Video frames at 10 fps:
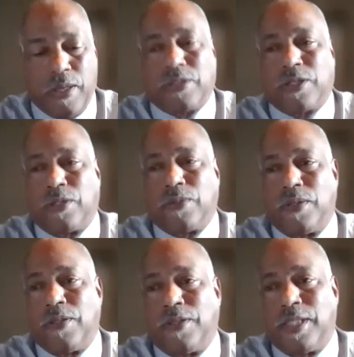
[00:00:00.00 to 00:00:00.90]
So
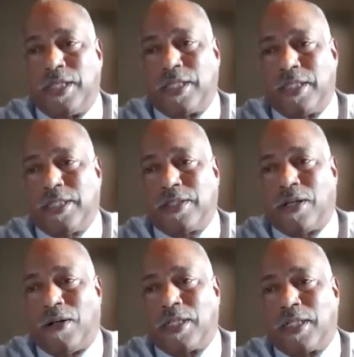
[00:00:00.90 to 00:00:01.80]
this is
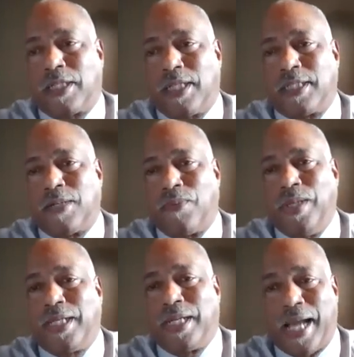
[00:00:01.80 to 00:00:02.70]
all of the things that we
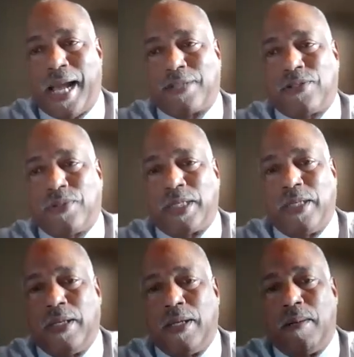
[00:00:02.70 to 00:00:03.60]
can actually
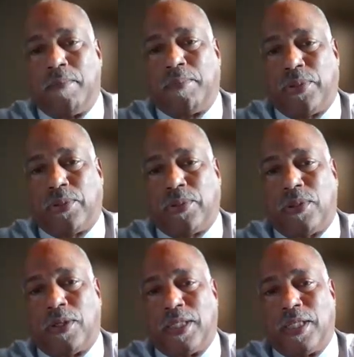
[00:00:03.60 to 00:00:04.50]
pull
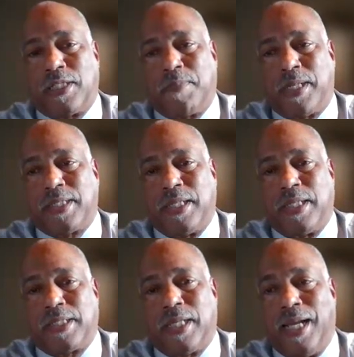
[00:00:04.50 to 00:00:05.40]
on this
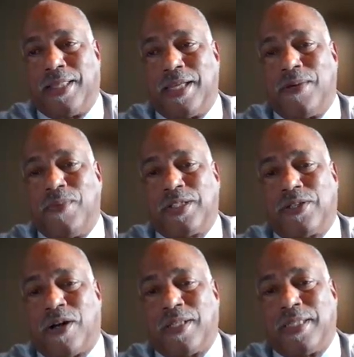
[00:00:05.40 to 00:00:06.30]
business, and then we
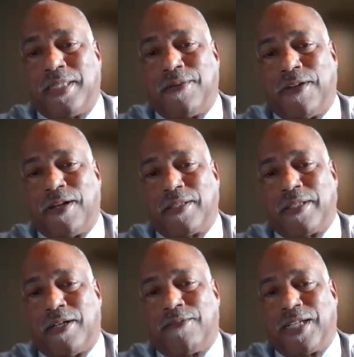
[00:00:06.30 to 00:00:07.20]
start
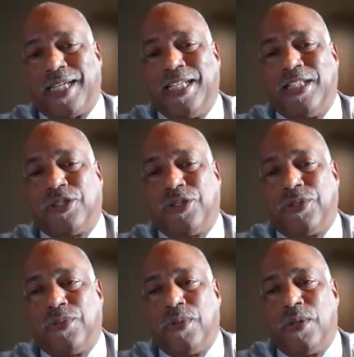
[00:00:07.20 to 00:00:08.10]
delving
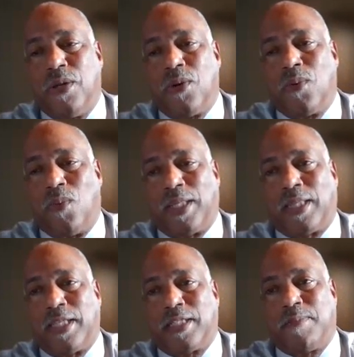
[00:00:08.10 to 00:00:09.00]
into
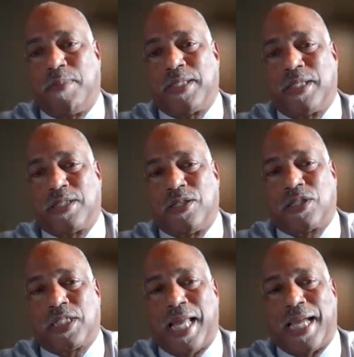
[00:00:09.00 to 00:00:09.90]
what this business
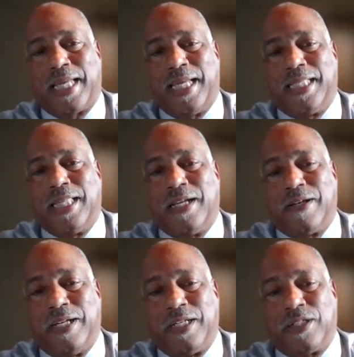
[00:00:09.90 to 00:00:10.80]
looks like in their
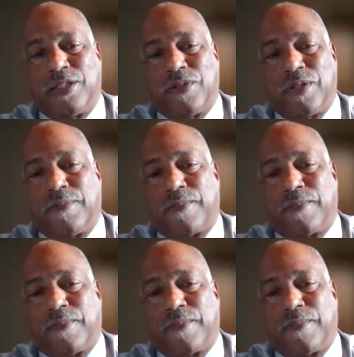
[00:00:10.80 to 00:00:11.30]
industry.